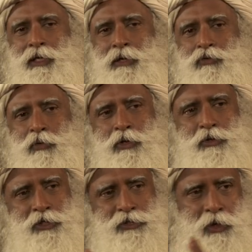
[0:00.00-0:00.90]
If you want
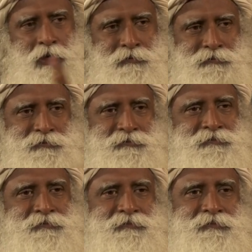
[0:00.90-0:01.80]
to dissolve,
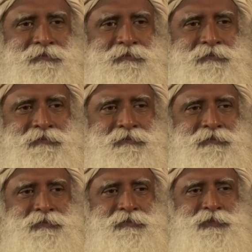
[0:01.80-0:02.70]

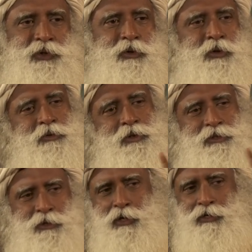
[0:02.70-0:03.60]
you go
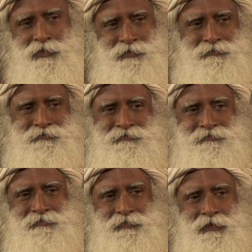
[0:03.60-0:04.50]
towards God
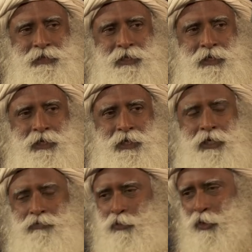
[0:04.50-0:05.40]

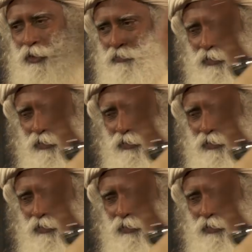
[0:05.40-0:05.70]
if you want to